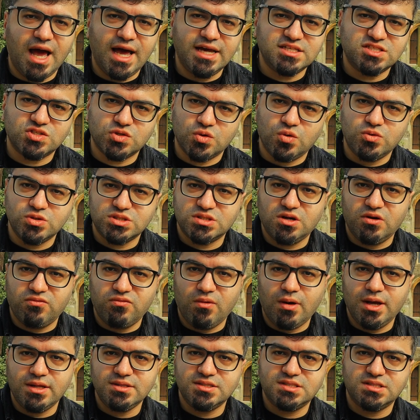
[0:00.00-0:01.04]
As Oscar
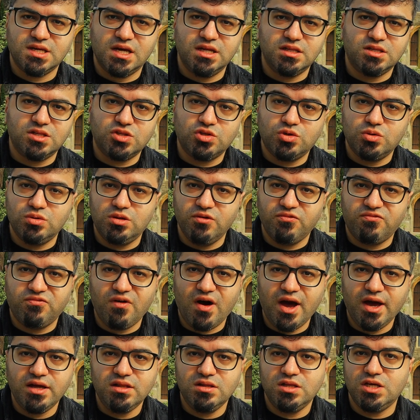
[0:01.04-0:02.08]
Wilde said, to
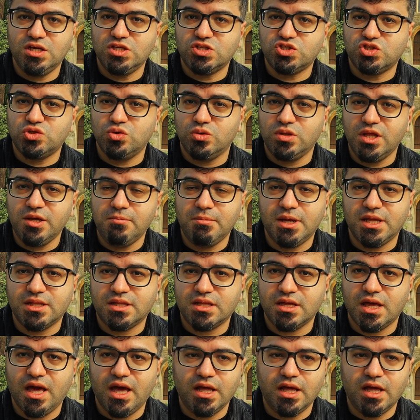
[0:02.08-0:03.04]
define is to limit